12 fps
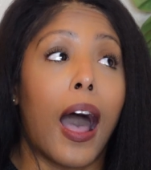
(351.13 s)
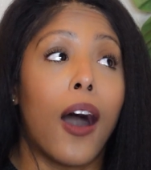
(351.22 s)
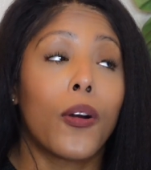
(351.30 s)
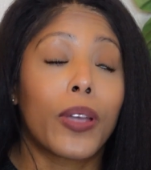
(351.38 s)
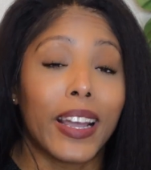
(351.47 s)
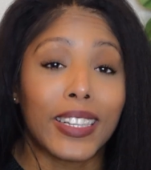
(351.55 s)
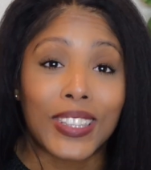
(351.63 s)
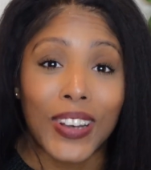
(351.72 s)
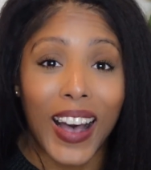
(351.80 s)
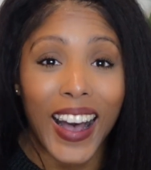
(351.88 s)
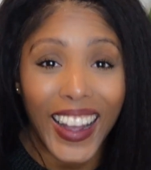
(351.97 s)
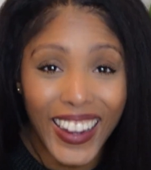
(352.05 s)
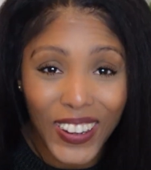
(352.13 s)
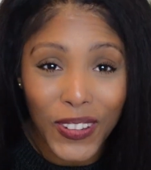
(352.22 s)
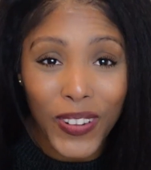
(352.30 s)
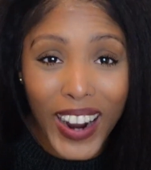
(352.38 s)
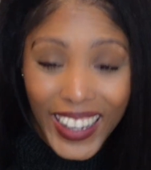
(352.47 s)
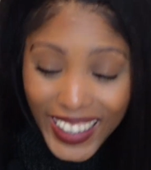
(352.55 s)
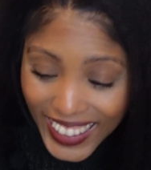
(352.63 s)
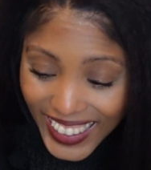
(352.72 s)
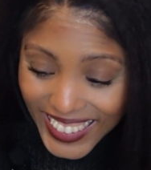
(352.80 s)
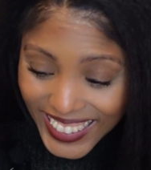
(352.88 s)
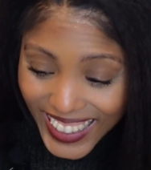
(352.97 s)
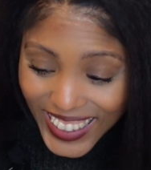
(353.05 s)
okay, so why can
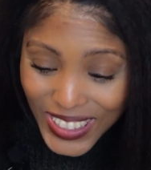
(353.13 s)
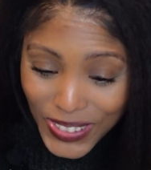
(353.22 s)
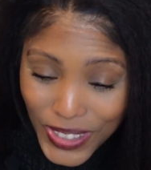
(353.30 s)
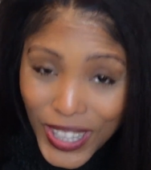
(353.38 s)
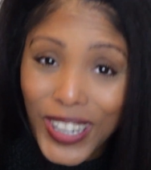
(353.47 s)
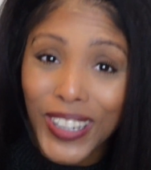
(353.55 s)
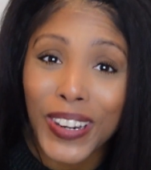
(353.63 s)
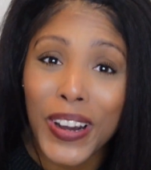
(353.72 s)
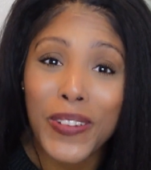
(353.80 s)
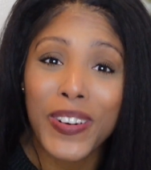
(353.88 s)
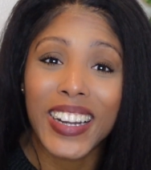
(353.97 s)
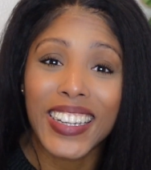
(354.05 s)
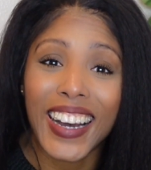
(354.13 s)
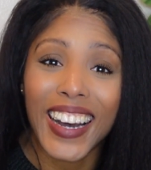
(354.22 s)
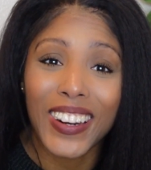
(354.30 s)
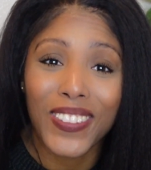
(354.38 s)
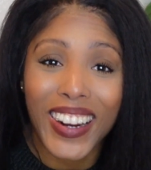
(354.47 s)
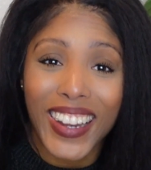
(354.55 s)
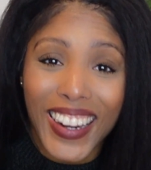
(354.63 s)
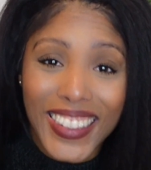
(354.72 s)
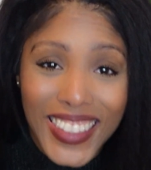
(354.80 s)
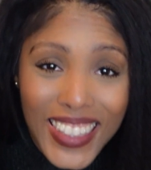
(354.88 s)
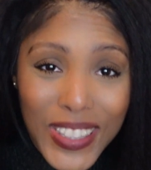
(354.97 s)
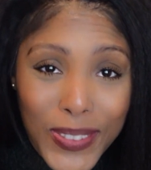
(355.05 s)
I say this word? Oh my God, why can I
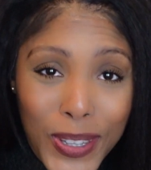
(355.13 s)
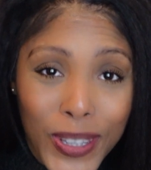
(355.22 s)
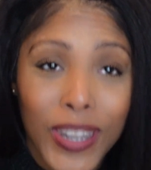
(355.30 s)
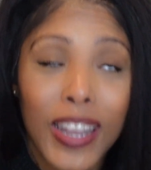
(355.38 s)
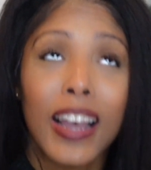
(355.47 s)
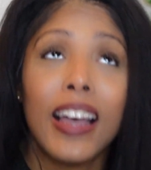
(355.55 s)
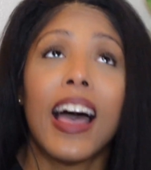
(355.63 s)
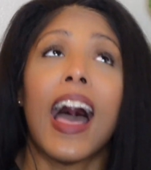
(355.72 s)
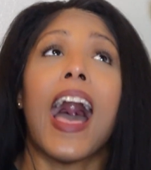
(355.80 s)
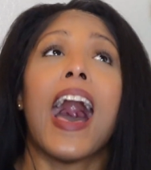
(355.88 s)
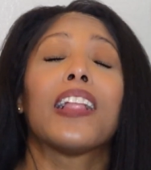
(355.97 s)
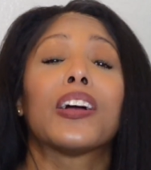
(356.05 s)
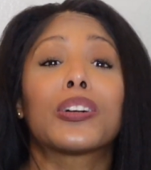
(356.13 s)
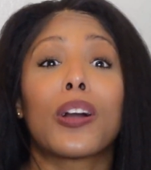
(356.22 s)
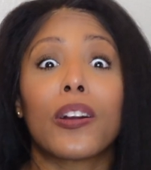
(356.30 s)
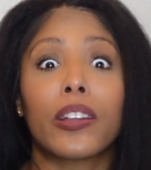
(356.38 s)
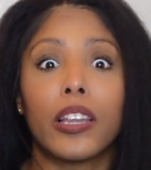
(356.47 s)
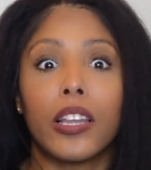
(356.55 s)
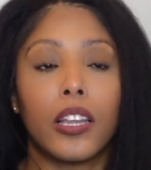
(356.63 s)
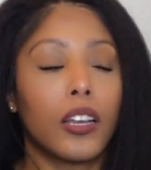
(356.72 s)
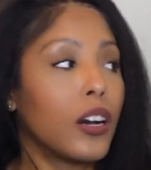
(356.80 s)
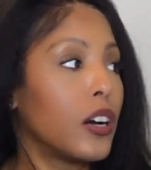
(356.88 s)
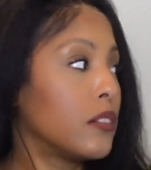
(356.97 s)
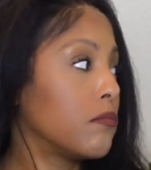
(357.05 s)
say this word? Oligarchy.